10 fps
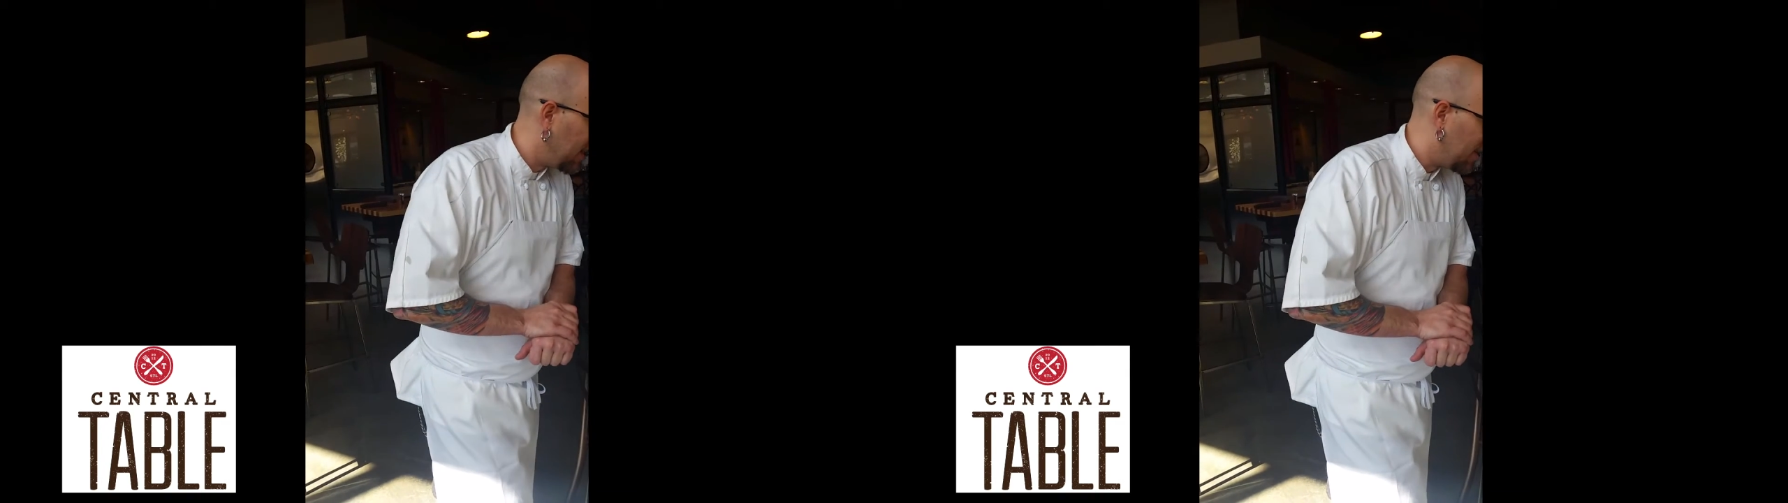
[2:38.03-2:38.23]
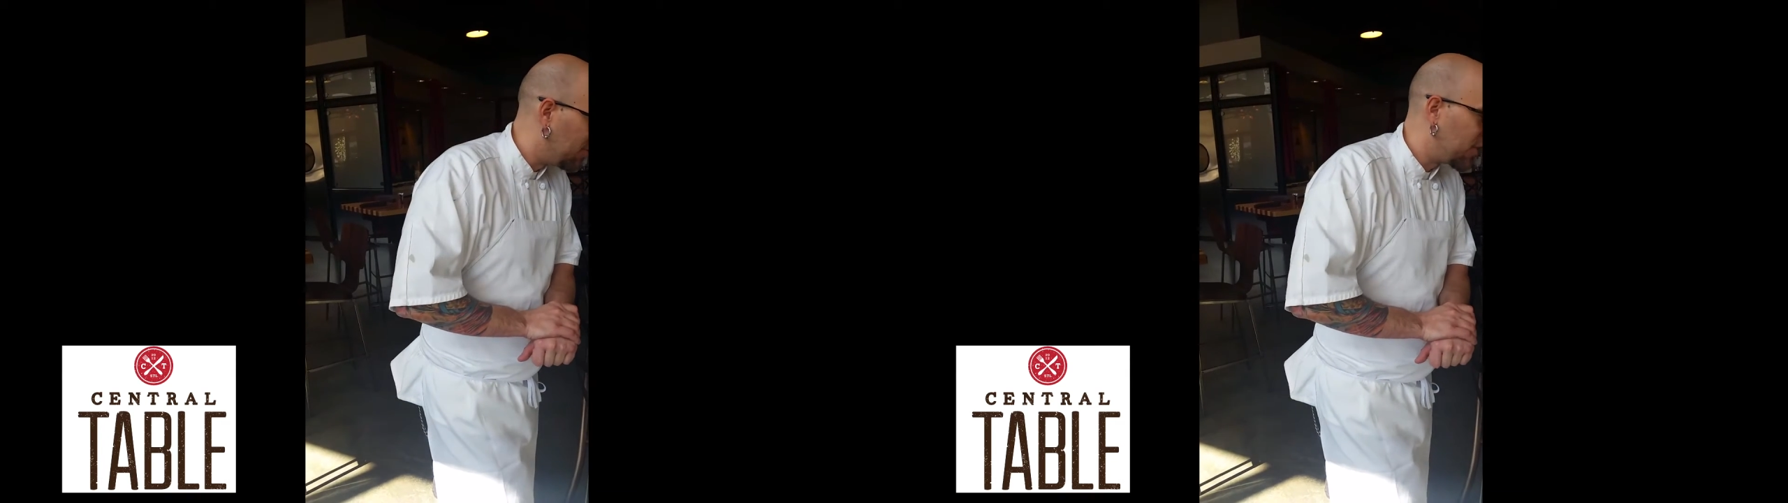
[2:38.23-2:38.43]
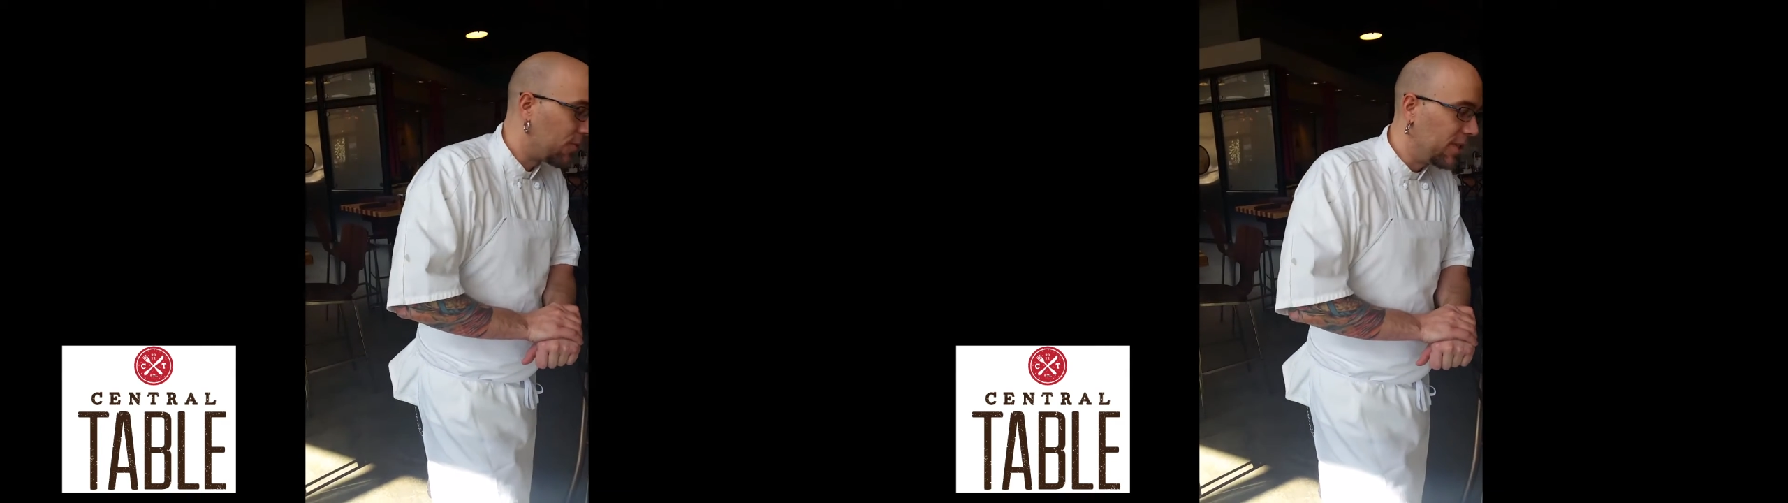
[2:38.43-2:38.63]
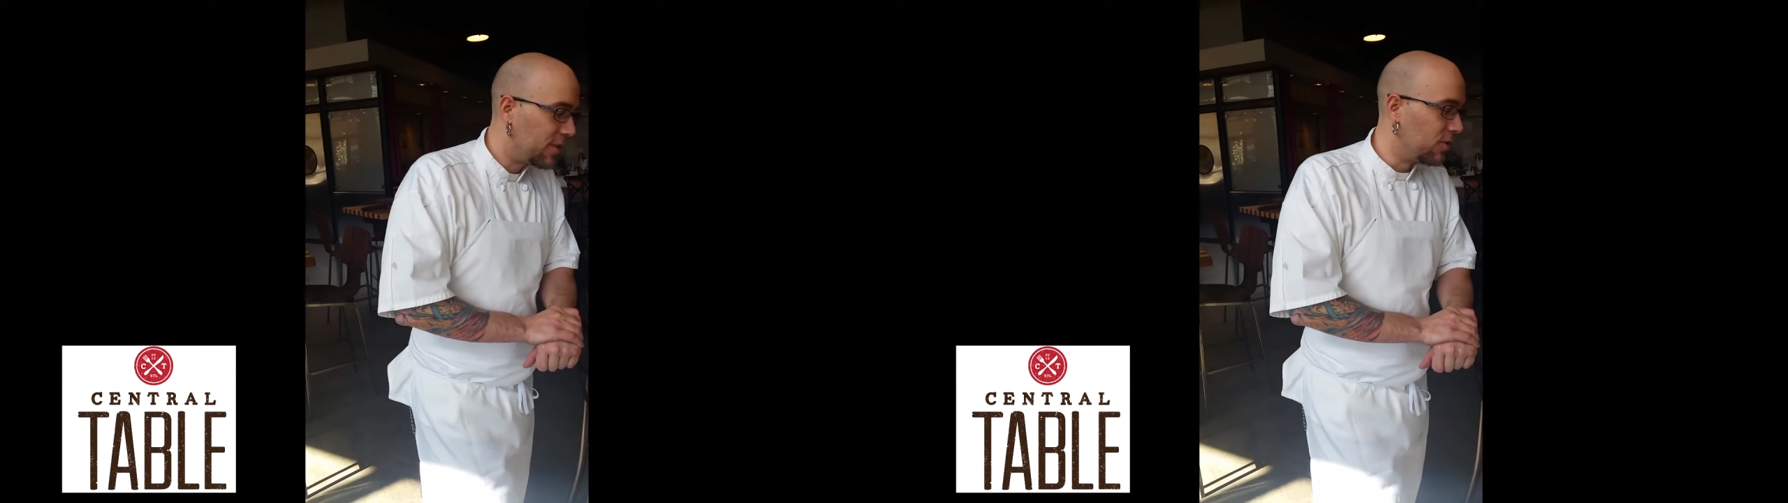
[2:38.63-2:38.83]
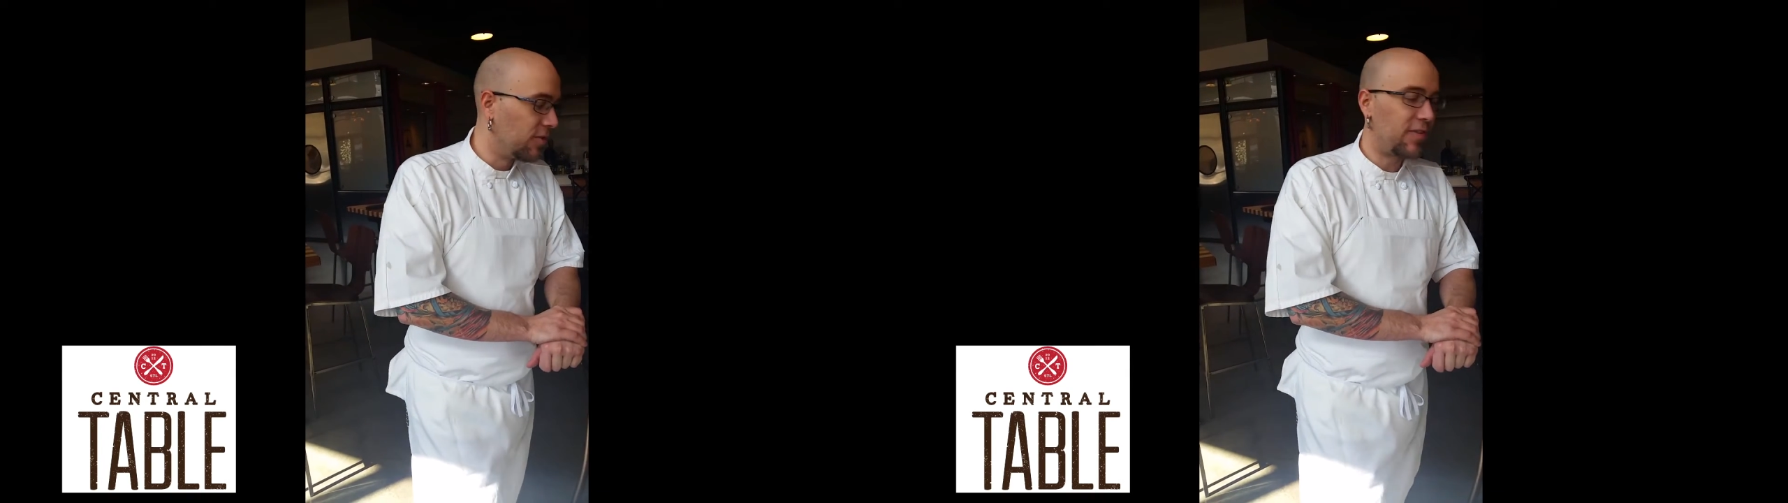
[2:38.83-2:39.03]
Um, three
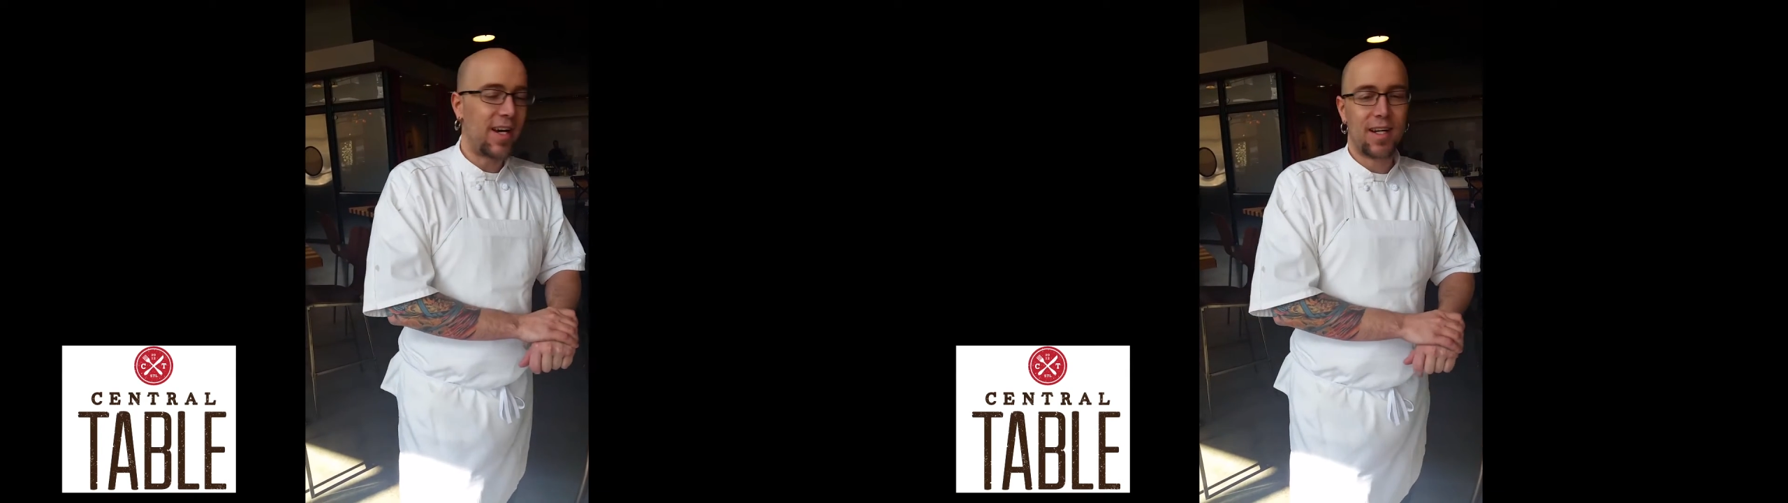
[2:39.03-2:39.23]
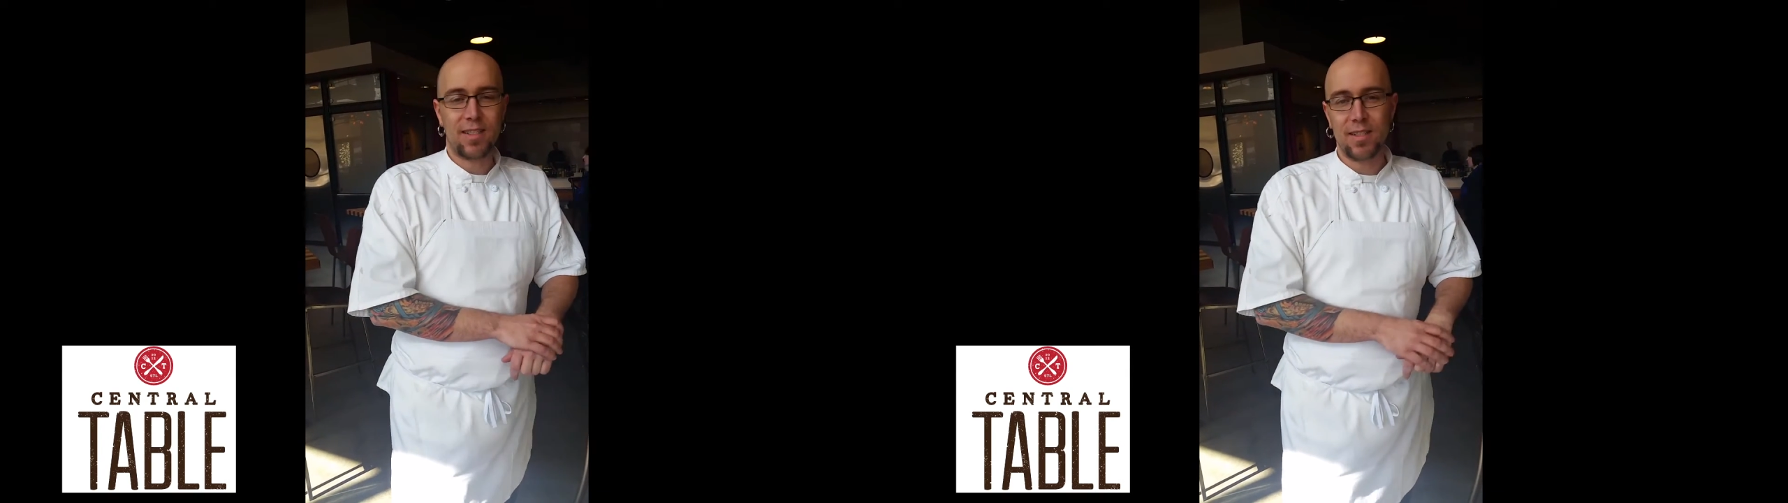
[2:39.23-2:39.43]
cool facts.